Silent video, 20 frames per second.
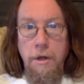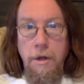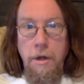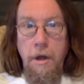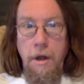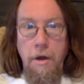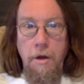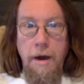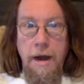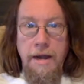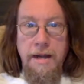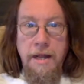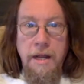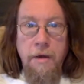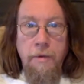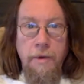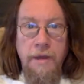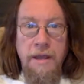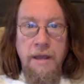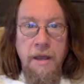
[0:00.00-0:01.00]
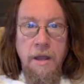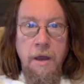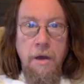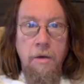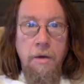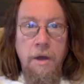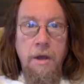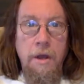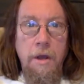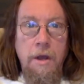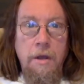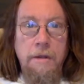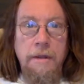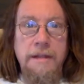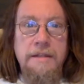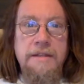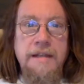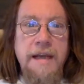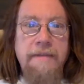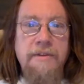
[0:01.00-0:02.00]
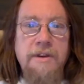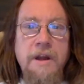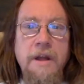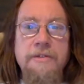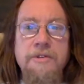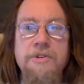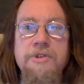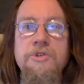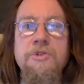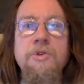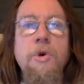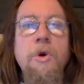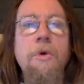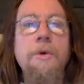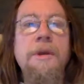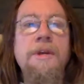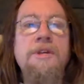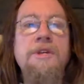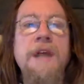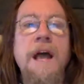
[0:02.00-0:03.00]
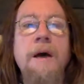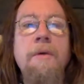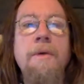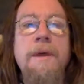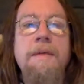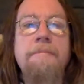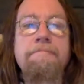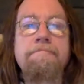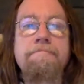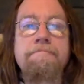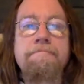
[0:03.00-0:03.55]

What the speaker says: All right, here we go. Let's have another story, shall we?